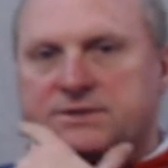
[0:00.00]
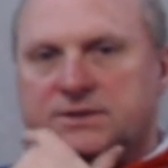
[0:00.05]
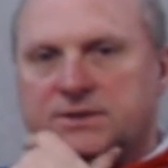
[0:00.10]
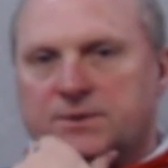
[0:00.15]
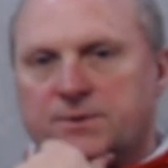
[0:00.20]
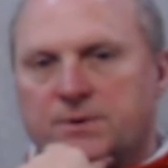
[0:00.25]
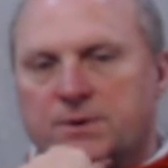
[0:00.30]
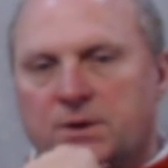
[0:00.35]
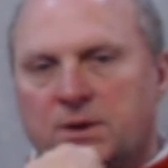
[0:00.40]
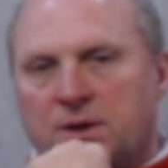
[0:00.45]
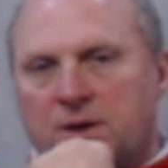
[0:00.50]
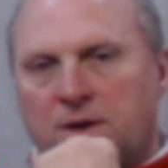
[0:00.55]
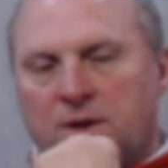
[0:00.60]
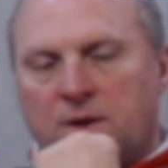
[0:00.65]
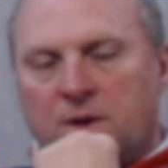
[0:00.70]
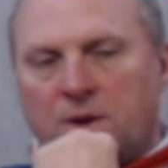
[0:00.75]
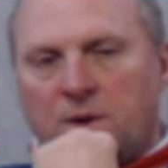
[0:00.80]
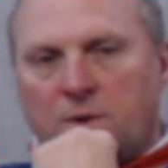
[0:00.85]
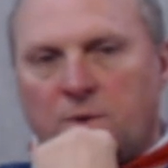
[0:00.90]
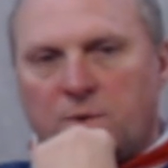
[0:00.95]
So
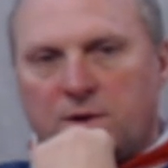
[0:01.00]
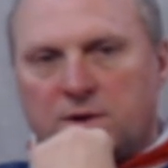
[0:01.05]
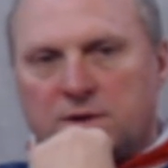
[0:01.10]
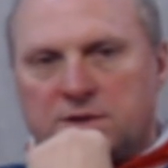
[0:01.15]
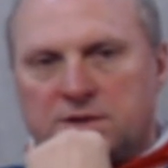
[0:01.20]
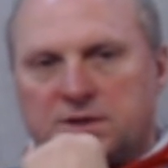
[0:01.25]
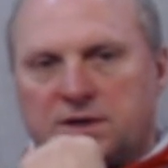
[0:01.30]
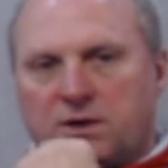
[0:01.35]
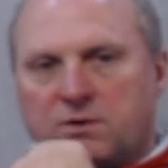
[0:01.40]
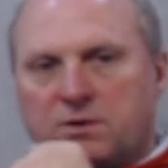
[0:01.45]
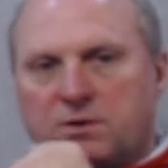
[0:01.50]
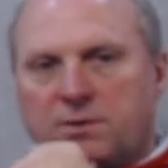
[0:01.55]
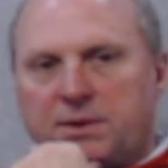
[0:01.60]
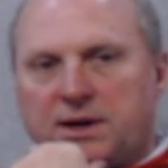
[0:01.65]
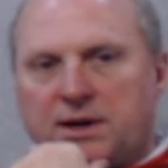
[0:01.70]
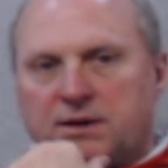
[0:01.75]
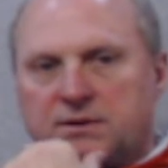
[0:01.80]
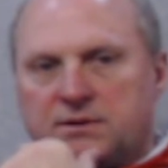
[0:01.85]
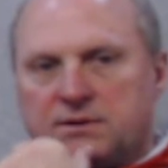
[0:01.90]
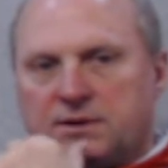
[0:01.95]
we're going to talk
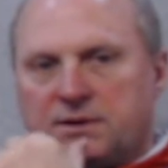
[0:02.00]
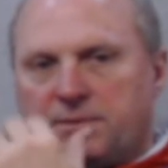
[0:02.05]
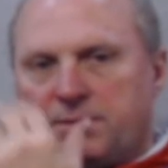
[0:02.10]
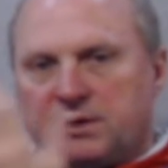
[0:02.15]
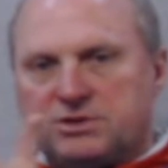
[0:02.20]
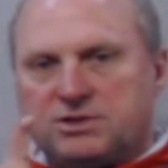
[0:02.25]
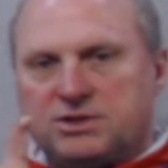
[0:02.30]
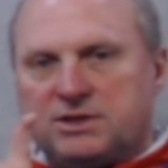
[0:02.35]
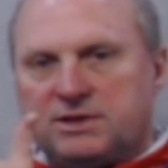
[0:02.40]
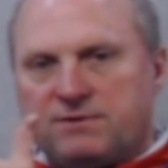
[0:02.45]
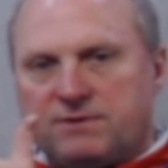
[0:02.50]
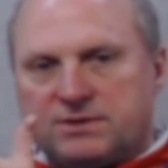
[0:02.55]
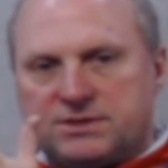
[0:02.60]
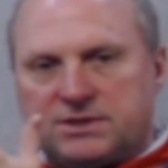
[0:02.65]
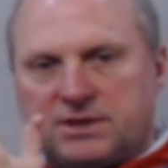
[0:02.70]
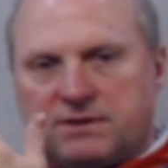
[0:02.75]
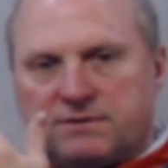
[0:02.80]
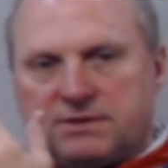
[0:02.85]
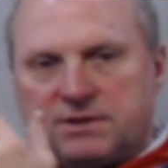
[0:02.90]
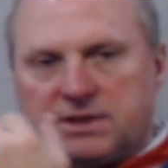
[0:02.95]
about a bunch of different
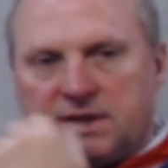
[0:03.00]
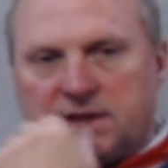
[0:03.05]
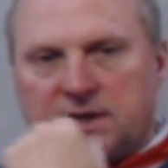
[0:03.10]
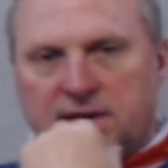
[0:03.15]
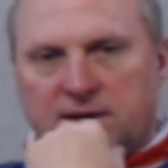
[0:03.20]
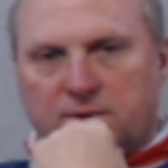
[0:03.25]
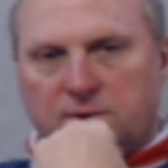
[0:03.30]
stuff today.